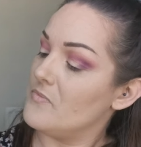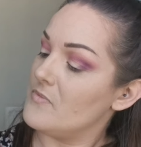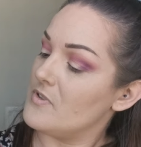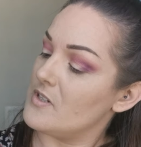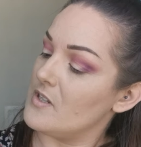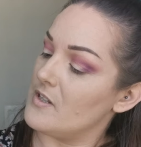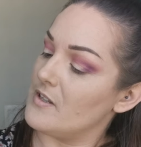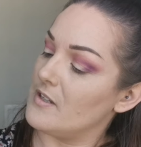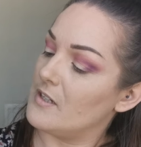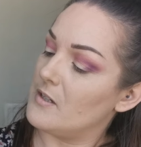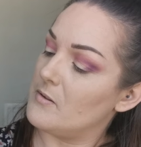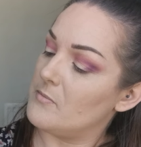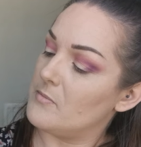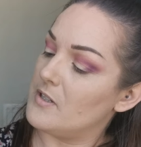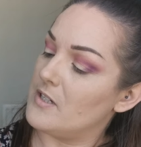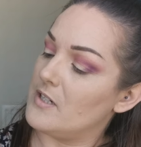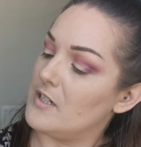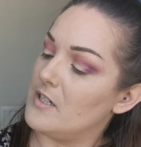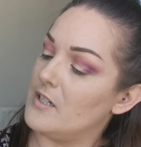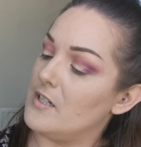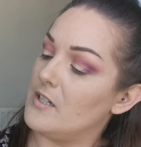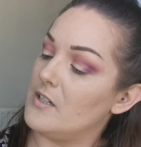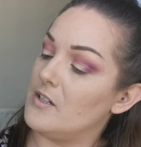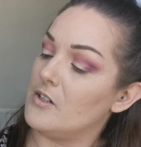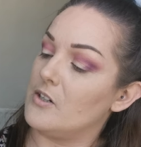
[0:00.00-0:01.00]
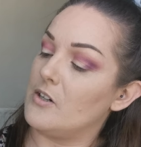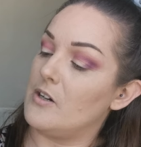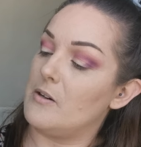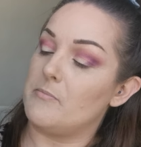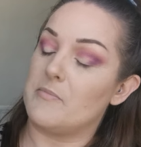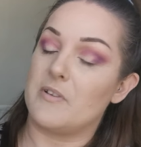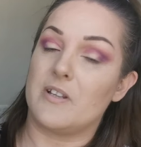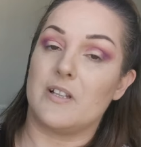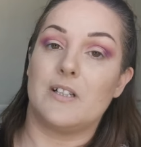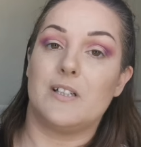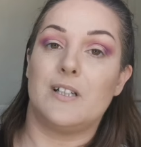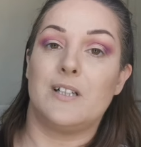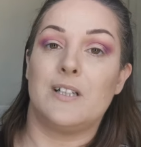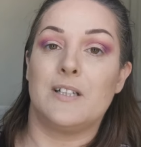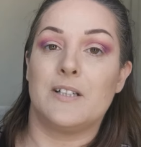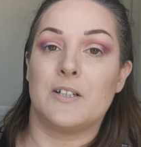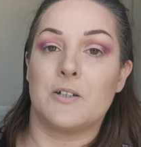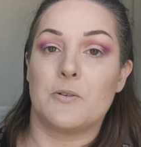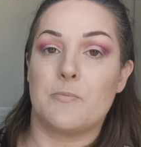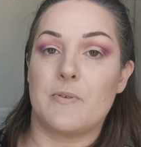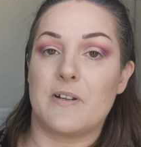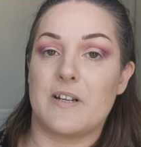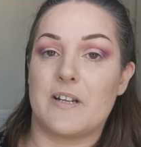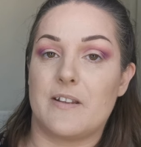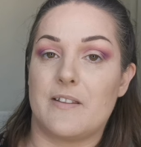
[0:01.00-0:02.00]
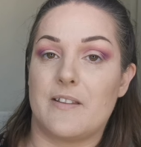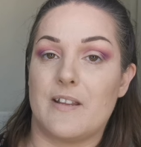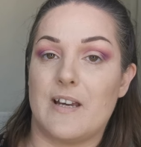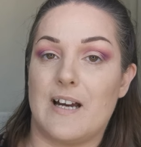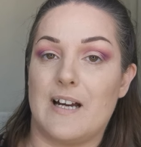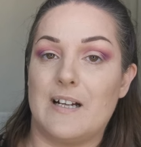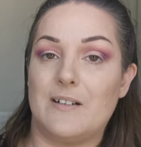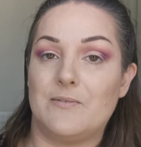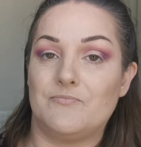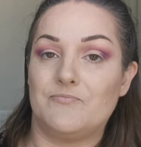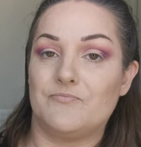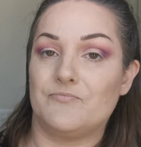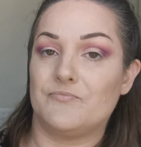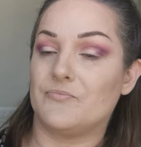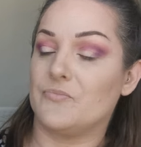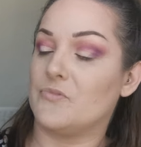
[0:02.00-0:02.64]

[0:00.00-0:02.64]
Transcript: So I think I'm going to go in with a little bit of that